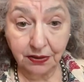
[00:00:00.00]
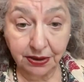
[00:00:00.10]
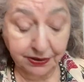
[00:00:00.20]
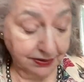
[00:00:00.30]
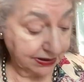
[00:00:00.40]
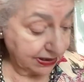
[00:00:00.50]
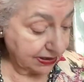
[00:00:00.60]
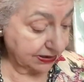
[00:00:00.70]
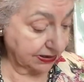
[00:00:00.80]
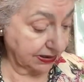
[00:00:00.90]
In
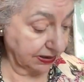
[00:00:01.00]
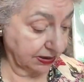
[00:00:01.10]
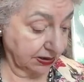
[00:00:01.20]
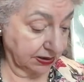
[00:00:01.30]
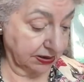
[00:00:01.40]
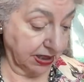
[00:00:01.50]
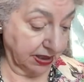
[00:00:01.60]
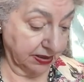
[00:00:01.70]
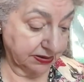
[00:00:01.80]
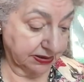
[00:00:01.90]
this
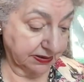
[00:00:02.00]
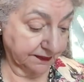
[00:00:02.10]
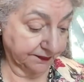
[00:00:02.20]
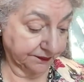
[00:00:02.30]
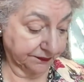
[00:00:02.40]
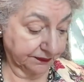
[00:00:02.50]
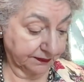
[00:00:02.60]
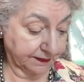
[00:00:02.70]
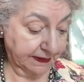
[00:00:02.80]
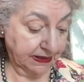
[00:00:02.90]
class,
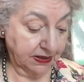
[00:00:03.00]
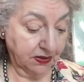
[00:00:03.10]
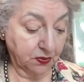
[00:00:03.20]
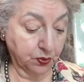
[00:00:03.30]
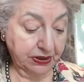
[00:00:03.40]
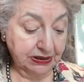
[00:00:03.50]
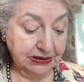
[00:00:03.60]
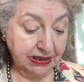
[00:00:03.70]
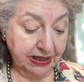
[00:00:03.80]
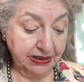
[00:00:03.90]
we'll
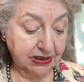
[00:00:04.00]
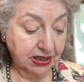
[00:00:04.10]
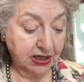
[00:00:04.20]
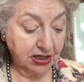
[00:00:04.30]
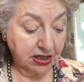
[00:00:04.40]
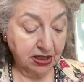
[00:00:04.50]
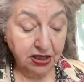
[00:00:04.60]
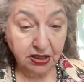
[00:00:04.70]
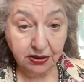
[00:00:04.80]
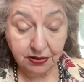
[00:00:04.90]
take
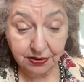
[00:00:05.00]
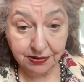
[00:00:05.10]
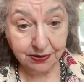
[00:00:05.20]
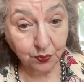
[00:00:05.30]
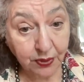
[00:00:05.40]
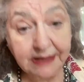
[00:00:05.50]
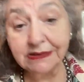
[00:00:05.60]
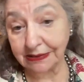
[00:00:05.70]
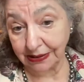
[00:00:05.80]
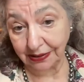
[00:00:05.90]
the
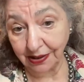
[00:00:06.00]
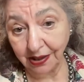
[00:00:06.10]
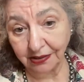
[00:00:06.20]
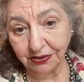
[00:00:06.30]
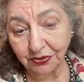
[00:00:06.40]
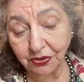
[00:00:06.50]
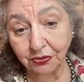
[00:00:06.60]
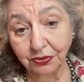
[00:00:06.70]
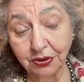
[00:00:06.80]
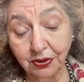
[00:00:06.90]
Western
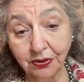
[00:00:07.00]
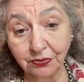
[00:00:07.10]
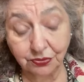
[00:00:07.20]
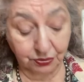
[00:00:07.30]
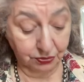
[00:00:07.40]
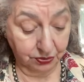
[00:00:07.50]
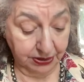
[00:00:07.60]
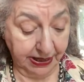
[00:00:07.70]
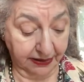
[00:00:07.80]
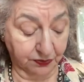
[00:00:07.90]
attitude to
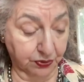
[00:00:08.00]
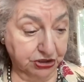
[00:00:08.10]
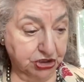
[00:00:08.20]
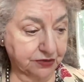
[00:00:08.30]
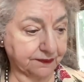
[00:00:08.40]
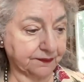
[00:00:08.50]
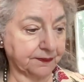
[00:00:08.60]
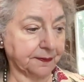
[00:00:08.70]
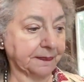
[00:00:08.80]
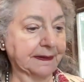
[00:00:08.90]
language.
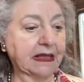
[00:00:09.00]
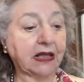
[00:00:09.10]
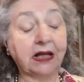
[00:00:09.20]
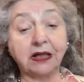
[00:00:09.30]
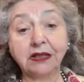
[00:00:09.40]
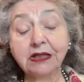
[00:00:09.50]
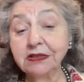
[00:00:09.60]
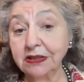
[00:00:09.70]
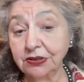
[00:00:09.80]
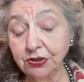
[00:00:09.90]

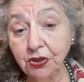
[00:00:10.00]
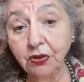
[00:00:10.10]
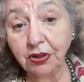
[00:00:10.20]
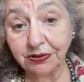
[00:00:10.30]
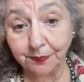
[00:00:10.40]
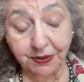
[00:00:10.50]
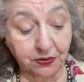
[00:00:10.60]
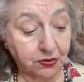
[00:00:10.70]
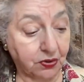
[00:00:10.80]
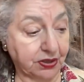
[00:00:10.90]
This is not
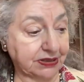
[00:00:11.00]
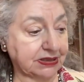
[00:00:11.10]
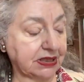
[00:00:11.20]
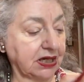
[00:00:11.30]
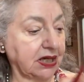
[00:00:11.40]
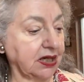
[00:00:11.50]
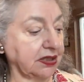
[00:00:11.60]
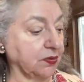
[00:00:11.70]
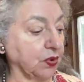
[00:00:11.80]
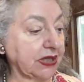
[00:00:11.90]
because
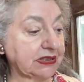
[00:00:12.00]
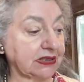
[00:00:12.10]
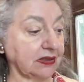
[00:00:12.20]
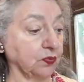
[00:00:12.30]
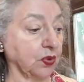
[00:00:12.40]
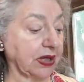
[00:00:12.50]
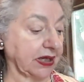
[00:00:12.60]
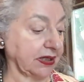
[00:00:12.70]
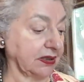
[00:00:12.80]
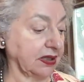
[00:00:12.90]
the Western
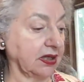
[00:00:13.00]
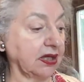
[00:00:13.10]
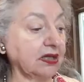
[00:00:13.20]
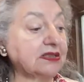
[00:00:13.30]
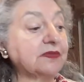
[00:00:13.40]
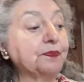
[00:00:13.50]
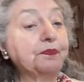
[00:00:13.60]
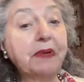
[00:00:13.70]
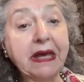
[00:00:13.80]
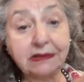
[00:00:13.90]
way is
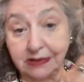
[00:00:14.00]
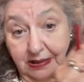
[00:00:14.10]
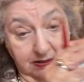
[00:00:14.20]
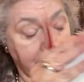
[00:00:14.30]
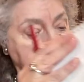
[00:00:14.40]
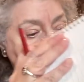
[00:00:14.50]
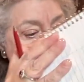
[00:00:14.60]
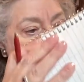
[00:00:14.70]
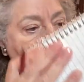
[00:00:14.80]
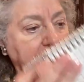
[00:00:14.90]
better
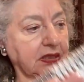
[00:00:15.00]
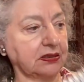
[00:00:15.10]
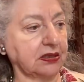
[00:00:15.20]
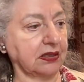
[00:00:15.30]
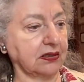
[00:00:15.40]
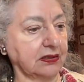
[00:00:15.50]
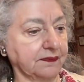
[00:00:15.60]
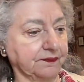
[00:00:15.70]
than Indian,